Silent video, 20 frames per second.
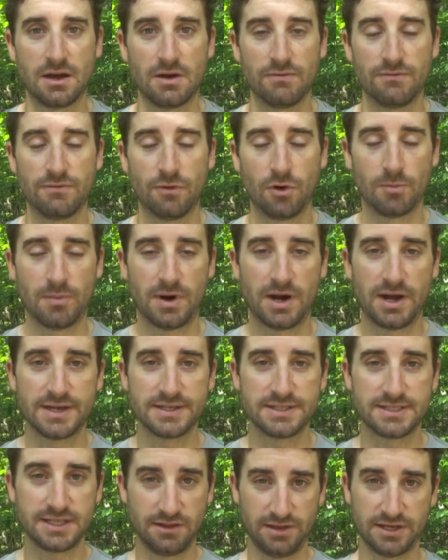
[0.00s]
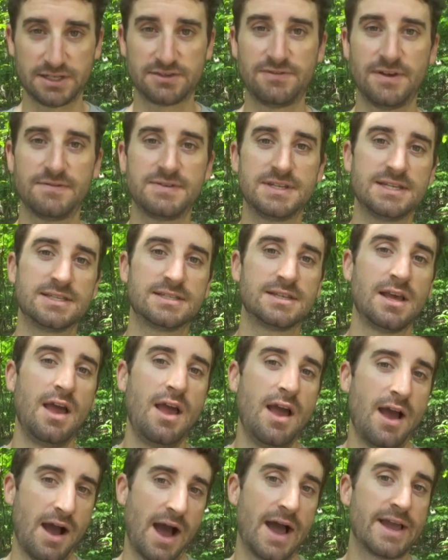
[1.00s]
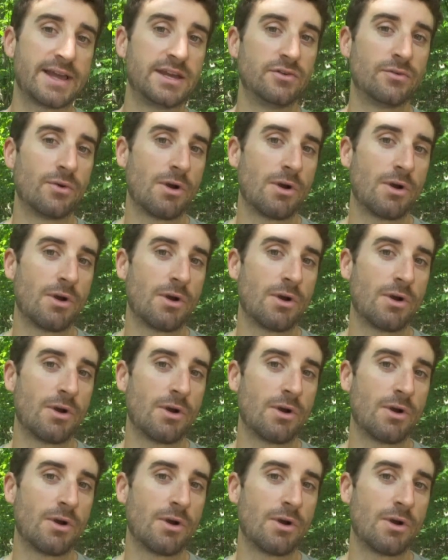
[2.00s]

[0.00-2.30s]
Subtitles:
for my CLX 50s, I can